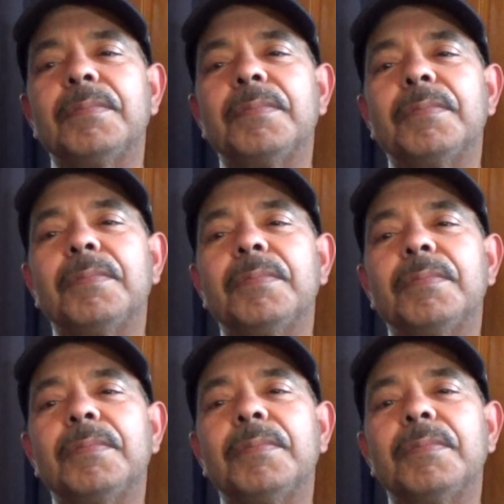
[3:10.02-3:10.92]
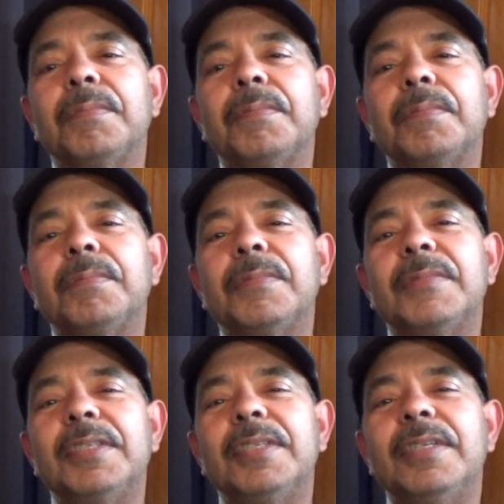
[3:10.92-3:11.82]
the name Sound7?
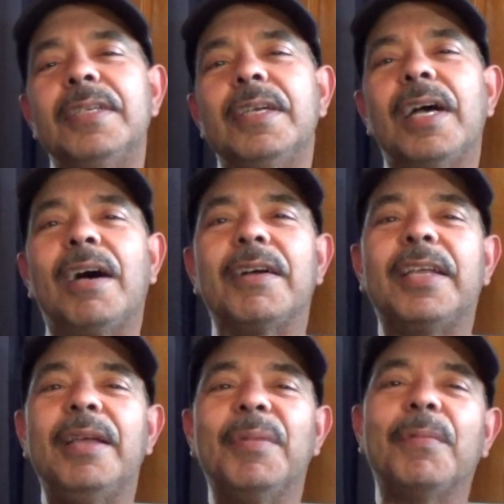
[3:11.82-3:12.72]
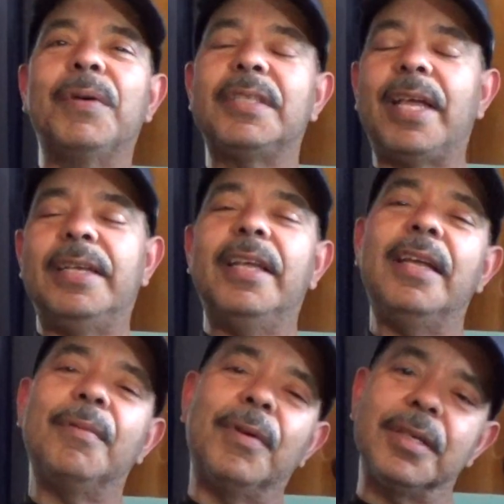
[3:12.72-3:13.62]
How I came up with that
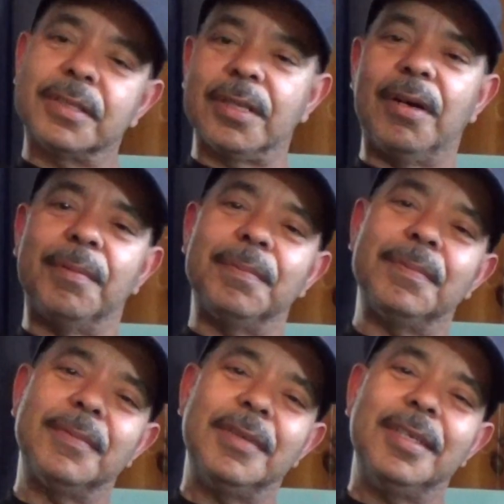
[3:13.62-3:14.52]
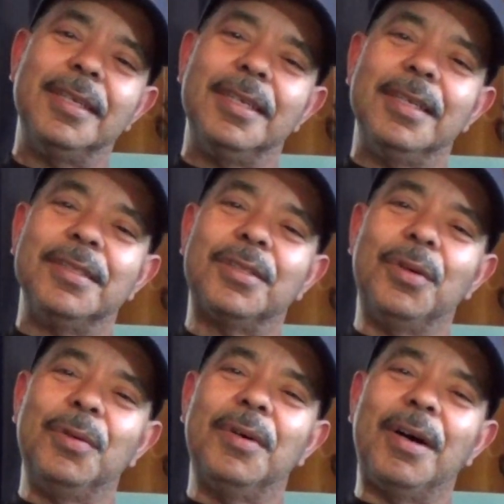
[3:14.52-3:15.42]
name was
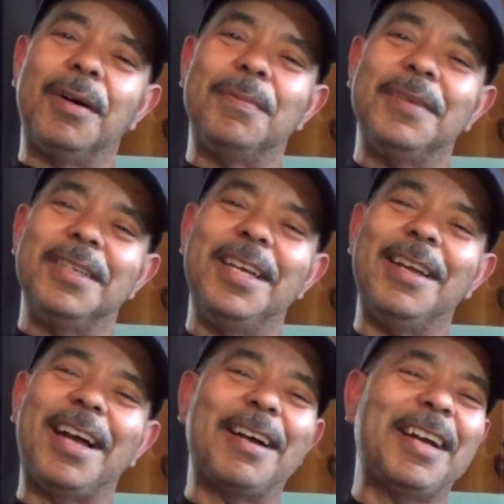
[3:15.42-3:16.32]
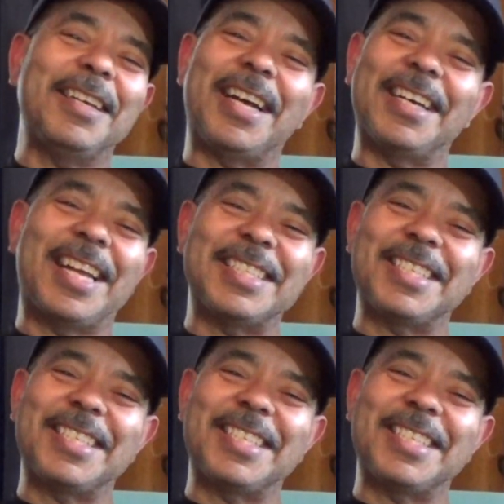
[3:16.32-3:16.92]
through, I gotta